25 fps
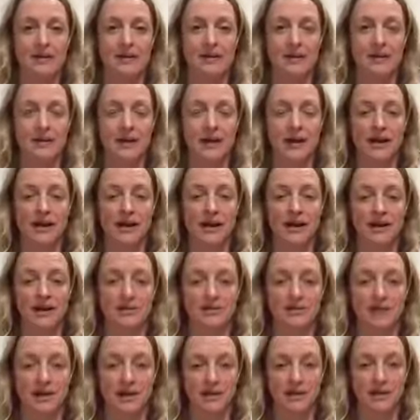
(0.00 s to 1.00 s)
Great,
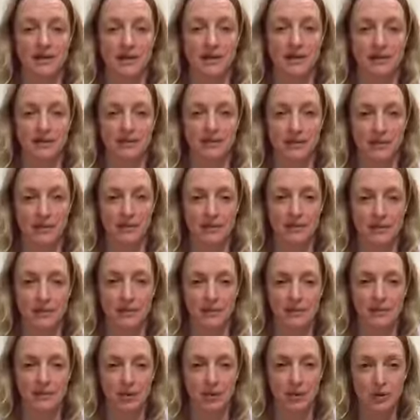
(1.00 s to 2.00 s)
and lovely.
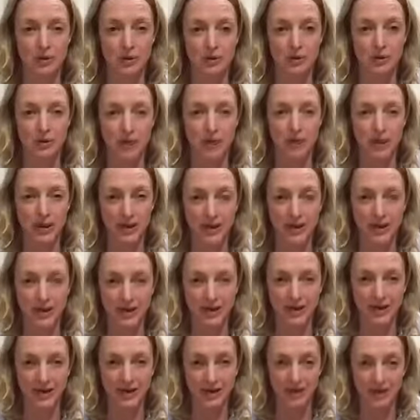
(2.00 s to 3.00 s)
Pull the belly in
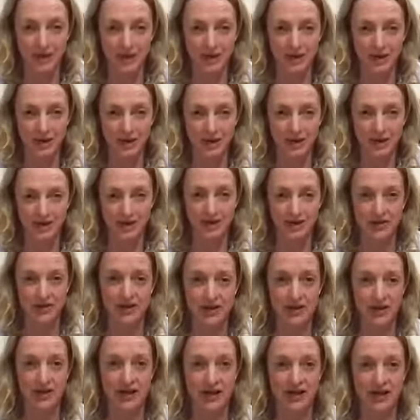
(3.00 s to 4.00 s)
and up, tuck the chin
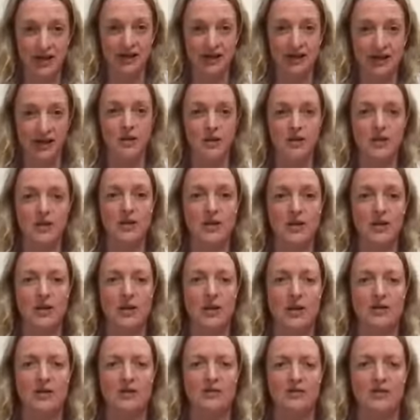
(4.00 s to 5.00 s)
in, Uddiyana for
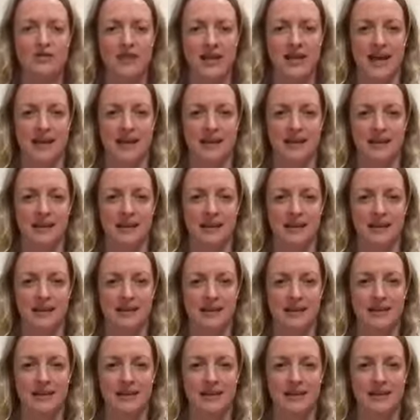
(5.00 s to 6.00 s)
10.
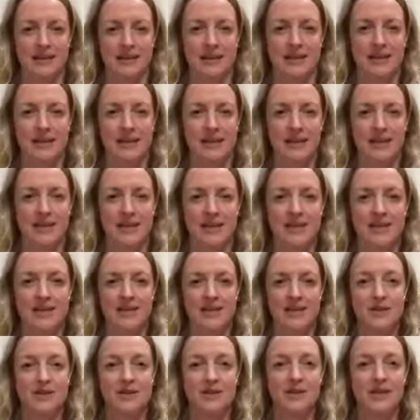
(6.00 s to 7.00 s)
So
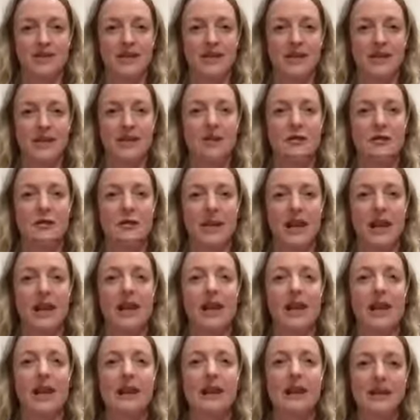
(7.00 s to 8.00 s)
feel for
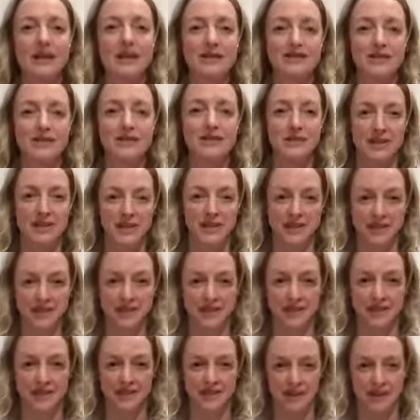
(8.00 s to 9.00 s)
aliveness in these
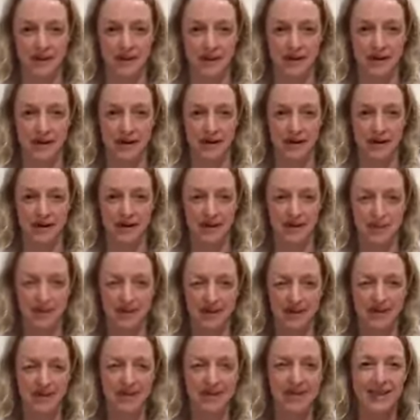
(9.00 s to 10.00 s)
pranayamas,
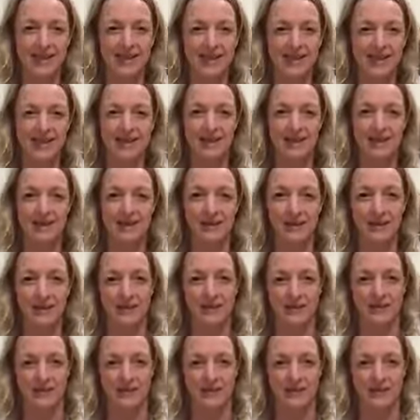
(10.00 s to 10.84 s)
particularly in the Uddiyana.